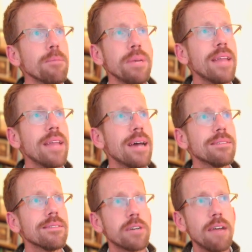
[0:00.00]
Beyond
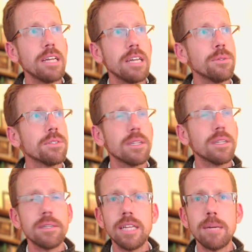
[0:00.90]
that, the craft labels, the
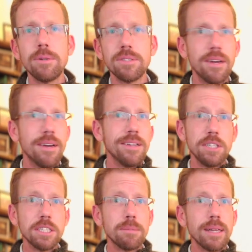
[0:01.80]
clear labels,
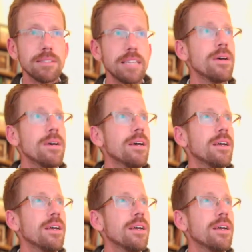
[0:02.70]
just about the same.